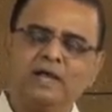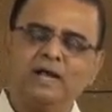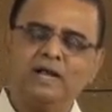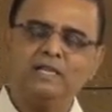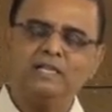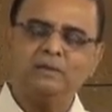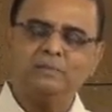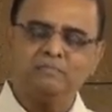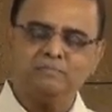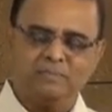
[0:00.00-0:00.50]

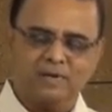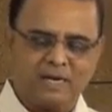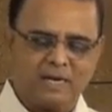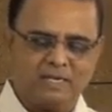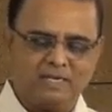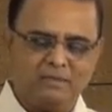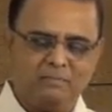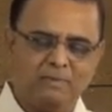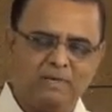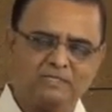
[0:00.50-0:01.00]
and
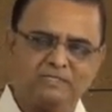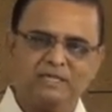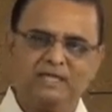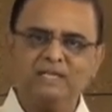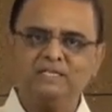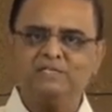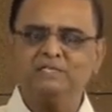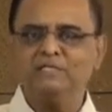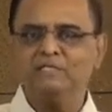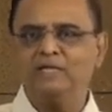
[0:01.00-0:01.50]
the
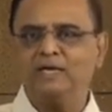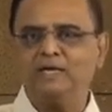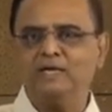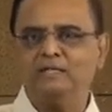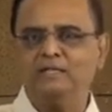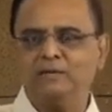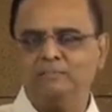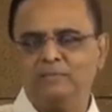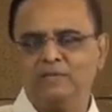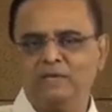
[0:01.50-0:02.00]
message,
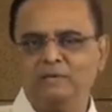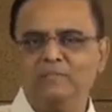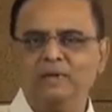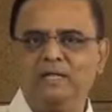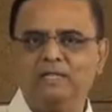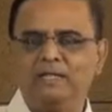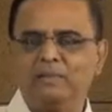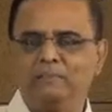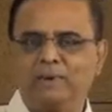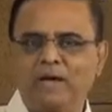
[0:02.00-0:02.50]
the
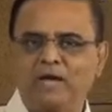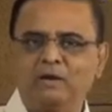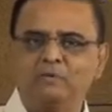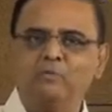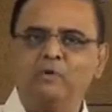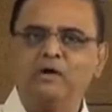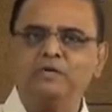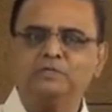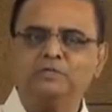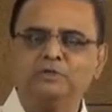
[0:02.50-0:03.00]
email, the
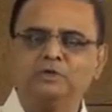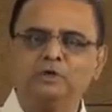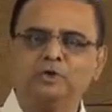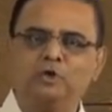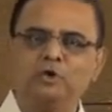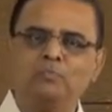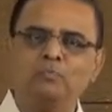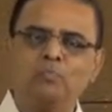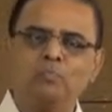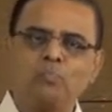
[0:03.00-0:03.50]
parent wants to
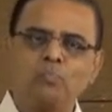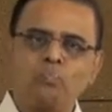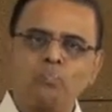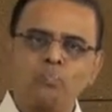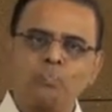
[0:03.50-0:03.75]
know,